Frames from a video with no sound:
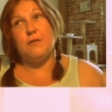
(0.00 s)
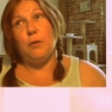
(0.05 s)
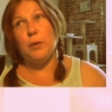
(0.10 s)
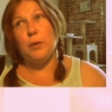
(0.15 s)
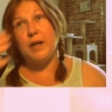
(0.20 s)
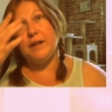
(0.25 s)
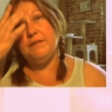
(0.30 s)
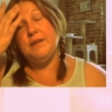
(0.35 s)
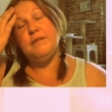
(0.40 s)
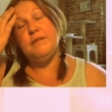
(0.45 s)

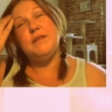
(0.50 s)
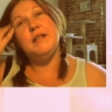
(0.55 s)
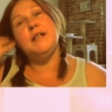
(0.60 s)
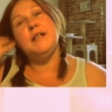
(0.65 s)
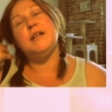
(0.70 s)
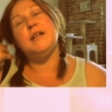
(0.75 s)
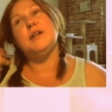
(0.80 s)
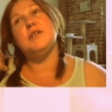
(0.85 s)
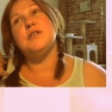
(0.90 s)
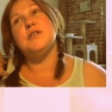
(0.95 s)
40, 50
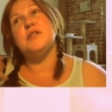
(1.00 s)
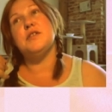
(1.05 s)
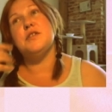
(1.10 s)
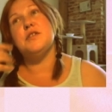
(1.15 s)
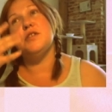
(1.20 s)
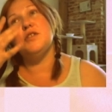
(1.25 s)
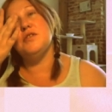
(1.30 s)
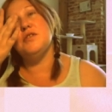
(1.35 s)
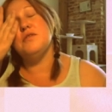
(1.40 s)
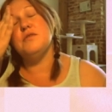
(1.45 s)
years
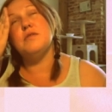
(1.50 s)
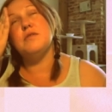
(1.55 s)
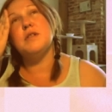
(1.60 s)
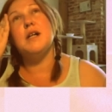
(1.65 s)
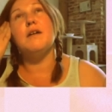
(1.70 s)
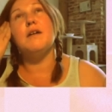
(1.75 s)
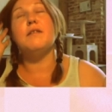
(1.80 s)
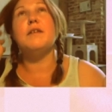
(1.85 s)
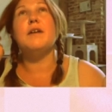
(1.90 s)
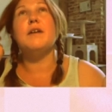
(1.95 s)
to
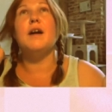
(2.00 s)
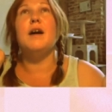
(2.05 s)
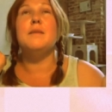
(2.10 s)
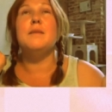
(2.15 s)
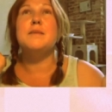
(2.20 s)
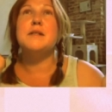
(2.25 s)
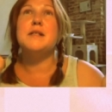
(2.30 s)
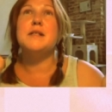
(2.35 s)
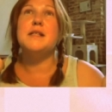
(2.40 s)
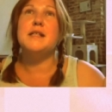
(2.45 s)
cover
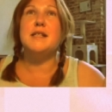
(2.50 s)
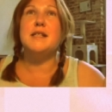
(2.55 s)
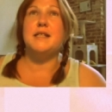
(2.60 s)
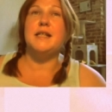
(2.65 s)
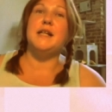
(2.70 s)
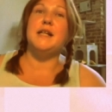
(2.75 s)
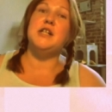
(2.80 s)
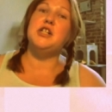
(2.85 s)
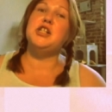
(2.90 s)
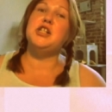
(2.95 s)
up the
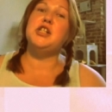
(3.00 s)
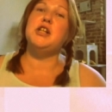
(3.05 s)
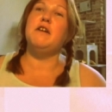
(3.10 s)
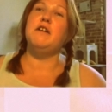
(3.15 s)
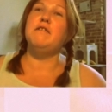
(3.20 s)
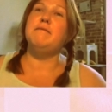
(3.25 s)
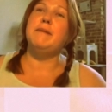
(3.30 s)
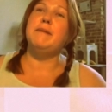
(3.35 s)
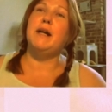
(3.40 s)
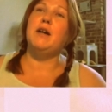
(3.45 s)
stench
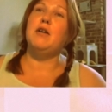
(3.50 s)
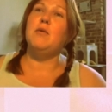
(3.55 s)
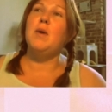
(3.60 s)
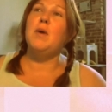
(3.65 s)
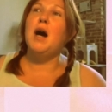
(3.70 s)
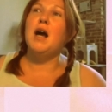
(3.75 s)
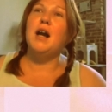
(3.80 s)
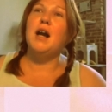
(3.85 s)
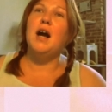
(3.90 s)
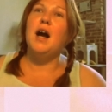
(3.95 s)
of
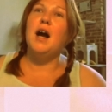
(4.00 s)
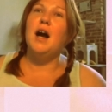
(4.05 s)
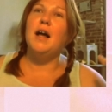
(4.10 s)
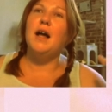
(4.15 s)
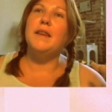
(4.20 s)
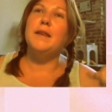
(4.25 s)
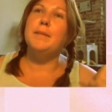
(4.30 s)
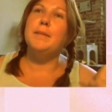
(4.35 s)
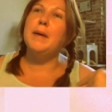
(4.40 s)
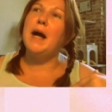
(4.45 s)
marijuana
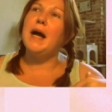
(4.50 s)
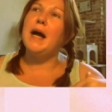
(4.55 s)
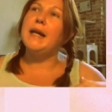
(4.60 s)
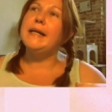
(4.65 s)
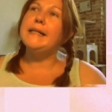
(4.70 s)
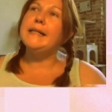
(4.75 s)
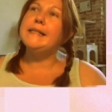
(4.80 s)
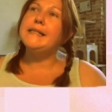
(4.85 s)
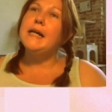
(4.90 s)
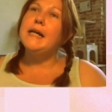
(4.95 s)
on the
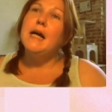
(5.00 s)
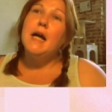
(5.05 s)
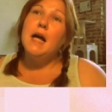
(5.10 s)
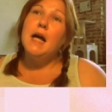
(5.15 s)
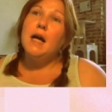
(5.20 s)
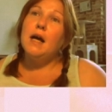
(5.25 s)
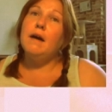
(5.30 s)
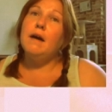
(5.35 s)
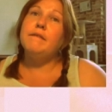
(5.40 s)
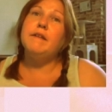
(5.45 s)
bodies
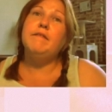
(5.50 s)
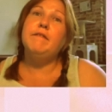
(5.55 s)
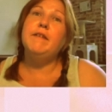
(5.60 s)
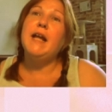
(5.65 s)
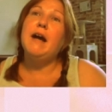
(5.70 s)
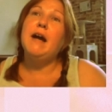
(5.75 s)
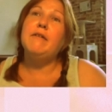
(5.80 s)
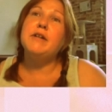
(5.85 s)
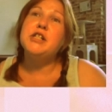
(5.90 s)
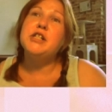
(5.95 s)
of the
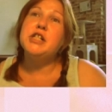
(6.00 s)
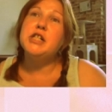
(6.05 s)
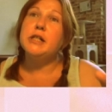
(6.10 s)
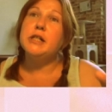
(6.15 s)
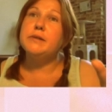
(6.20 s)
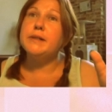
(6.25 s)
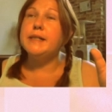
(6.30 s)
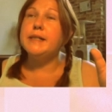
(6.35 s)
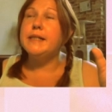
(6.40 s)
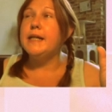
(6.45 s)
flower
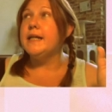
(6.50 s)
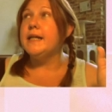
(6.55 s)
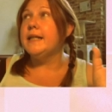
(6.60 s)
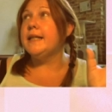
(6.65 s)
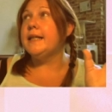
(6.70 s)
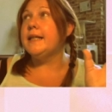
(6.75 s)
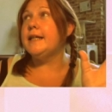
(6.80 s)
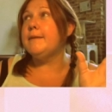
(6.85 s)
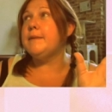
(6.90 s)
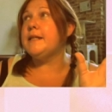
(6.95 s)
children,
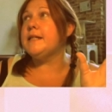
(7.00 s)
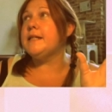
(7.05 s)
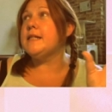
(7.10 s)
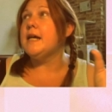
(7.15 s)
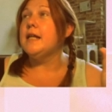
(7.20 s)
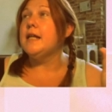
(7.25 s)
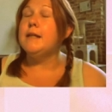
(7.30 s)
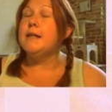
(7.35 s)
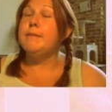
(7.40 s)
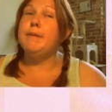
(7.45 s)
the
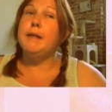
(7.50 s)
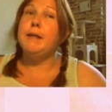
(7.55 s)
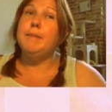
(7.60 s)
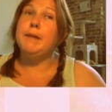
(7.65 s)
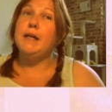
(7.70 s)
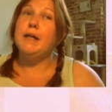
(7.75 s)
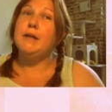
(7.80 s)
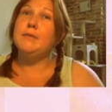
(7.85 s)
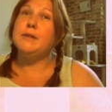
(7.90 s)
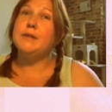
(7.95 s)
hippies, the
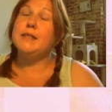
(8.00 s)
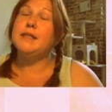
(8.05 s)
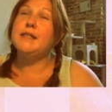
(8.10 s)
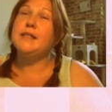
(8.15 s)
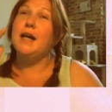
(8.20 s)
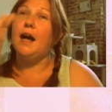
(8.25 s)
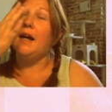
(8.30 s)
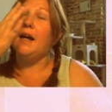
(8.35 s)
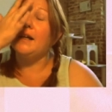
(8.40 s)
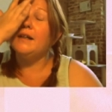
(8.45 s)
people at
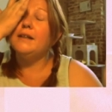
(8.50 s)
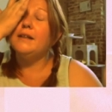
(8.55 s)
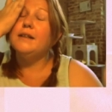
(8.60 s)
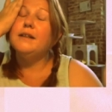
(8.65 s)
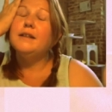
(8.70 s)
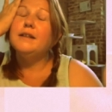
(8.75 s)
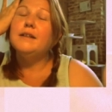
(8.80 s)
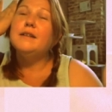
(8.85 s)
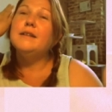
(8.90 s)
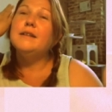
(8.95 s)
Woodstock.
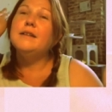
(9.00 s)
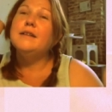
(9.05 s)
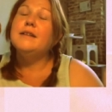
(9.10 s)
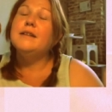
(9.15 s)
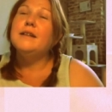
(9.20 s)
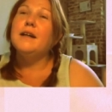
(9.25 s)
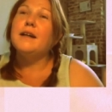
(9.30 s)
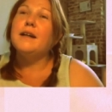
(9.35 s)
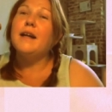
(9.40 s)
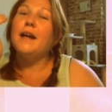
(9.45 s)

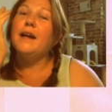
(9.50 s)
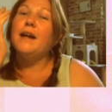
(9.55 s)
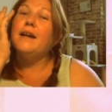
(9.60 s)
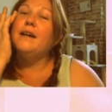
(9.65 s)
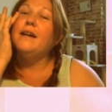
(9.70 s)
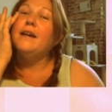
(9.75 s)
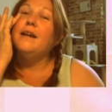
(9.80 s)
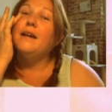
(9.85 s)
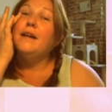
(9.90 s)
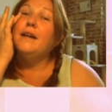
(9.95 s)
Okay?
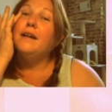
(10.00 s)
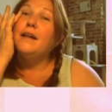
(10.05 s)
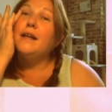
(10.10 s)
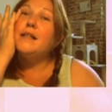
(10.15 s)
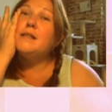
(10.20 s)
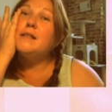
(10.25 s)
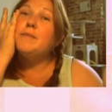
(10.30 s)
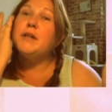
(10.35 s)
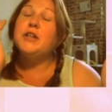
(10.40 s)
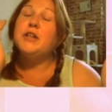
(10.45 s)

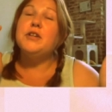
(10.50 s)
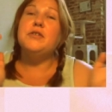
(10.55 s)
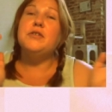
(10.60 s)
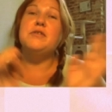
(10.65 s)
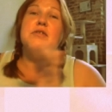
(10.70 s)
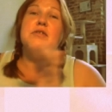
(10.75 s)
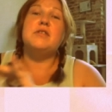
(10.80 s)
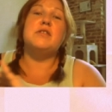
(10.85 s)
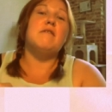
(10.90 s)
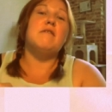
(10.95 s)
It's been
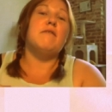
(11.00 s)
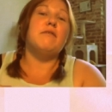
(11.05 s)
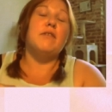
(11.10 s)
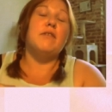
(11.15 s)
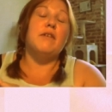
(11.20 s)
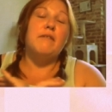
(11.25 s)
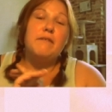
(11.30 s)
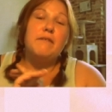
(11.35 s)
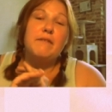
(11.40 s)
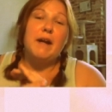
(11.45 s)
used
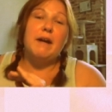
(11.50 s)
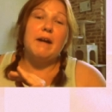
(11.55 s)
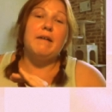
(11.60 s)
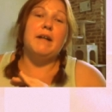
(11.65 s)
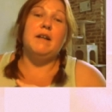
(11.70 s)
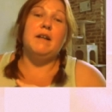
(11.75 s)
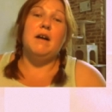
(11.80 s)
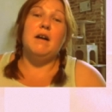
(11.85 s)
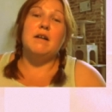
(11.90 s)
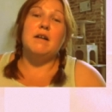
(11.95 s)
for a very
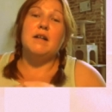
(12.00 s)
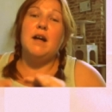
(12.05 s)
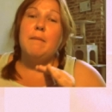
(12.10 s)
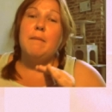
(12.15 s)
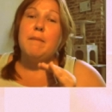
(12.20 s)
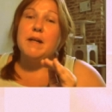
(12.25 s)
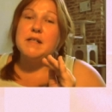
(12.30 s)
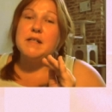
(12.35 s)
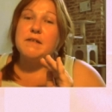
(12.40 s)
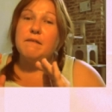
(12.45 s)
long
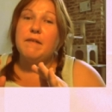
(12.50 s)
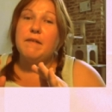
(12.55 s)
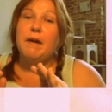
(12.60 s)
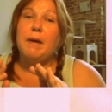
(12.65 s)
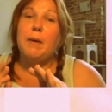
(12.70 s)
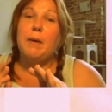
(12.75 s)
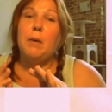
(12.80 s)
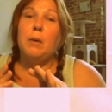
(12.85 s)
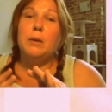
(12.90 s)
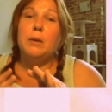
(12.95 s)
time. It is a
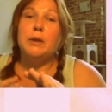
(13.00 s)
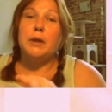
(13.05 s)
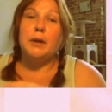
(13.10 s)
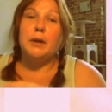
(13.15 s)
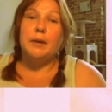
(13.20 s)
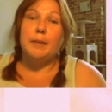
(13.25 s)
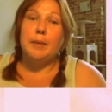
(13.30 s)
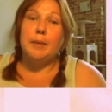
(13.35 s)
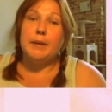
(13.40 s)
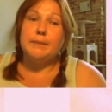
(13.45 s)
very old
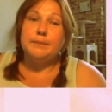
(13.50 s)
herb,